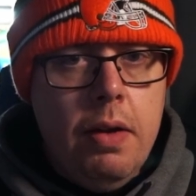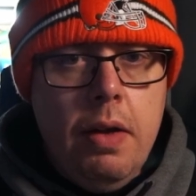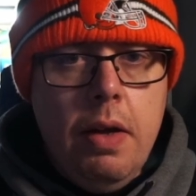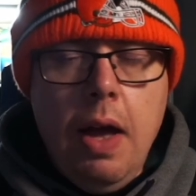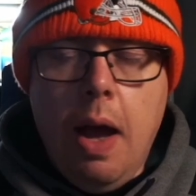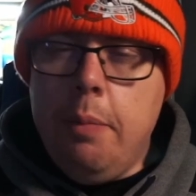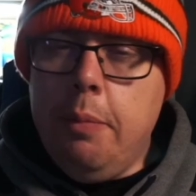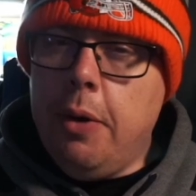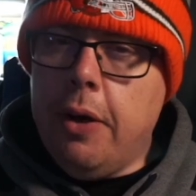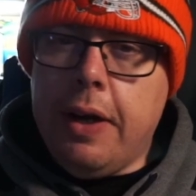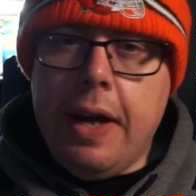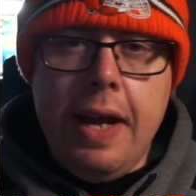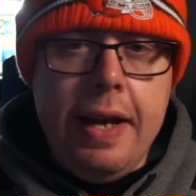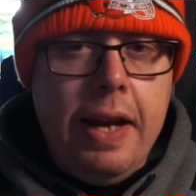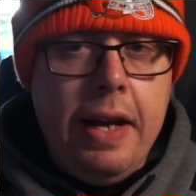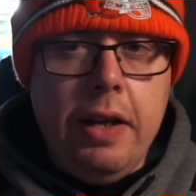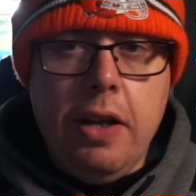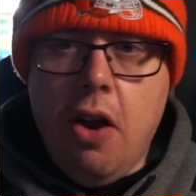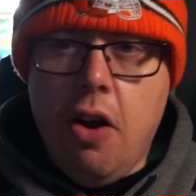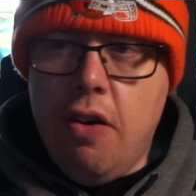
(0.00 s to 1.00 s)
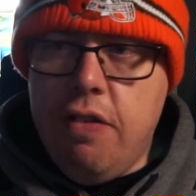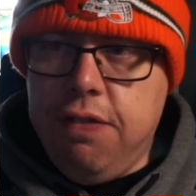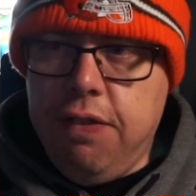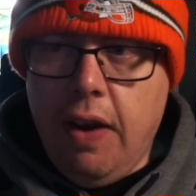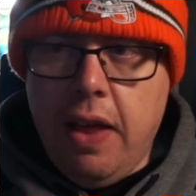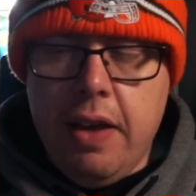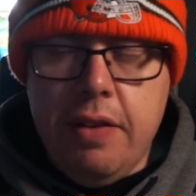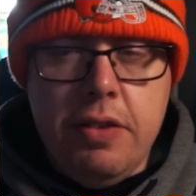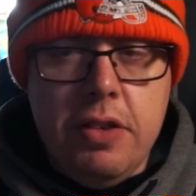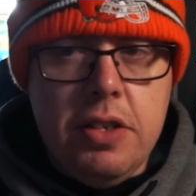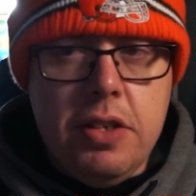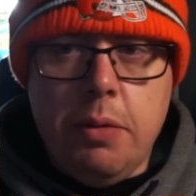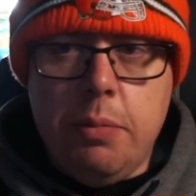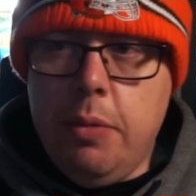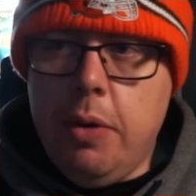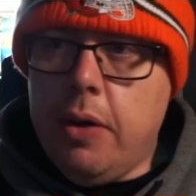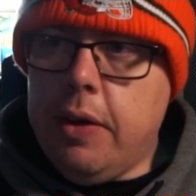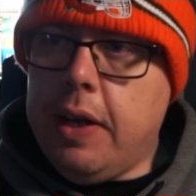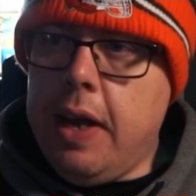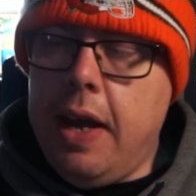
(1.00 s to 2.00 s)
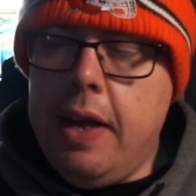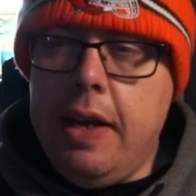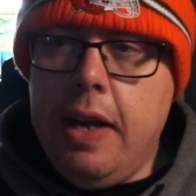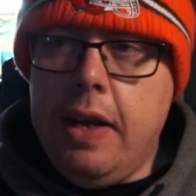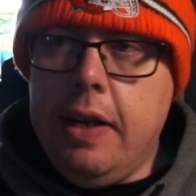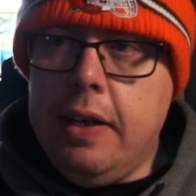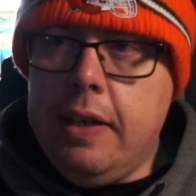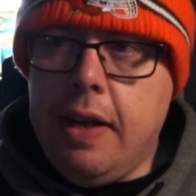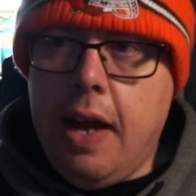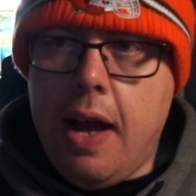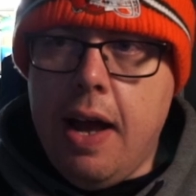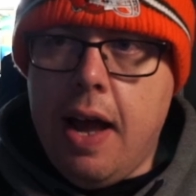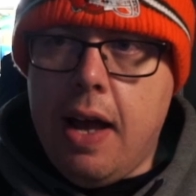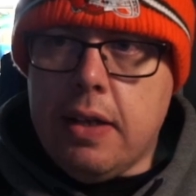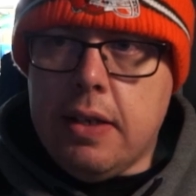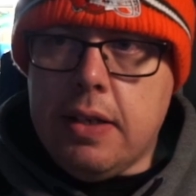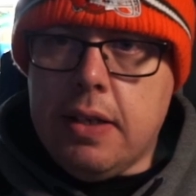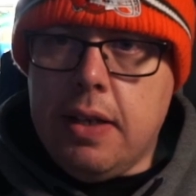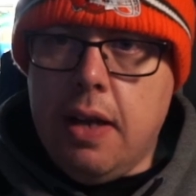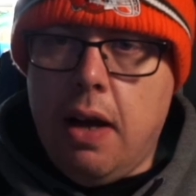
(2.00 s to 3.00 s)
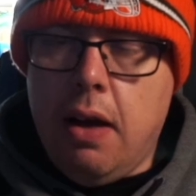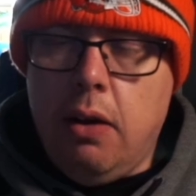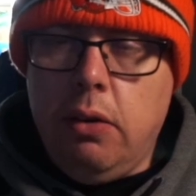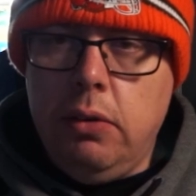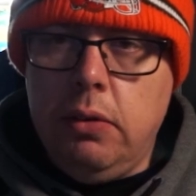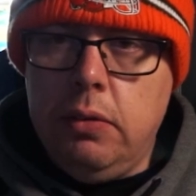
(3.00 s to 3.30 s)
I'm not getting any off flavours. I'm not getting any diacetyl.